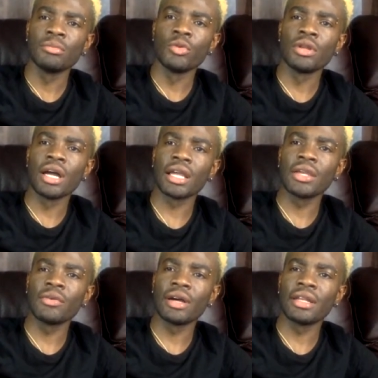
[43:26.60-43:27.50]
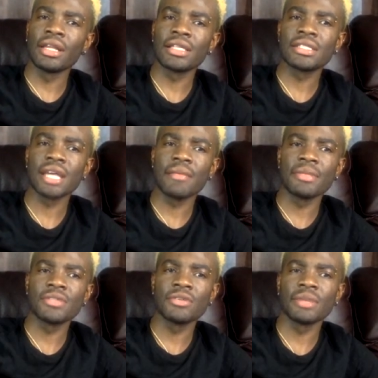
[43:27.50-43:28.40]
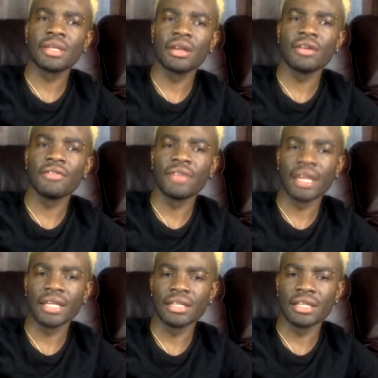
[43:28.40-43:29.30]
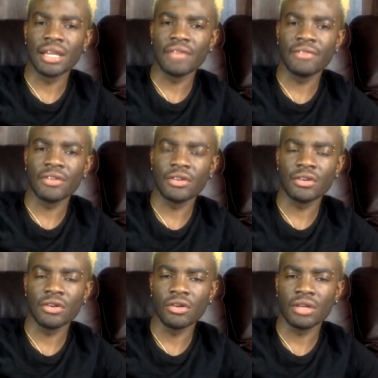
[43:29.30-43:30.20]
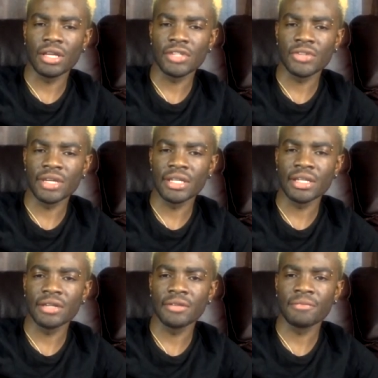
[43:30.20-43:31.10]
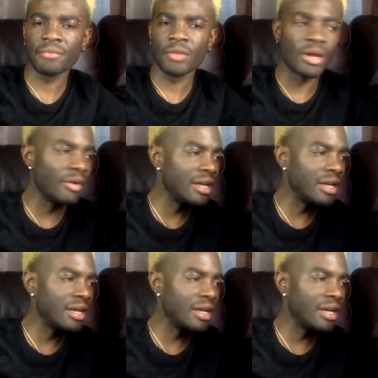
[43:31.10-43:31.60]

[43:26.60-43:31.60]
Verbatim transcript: We'll log you one next time. let see we can go for end the live video. Okay, it's right there. Where you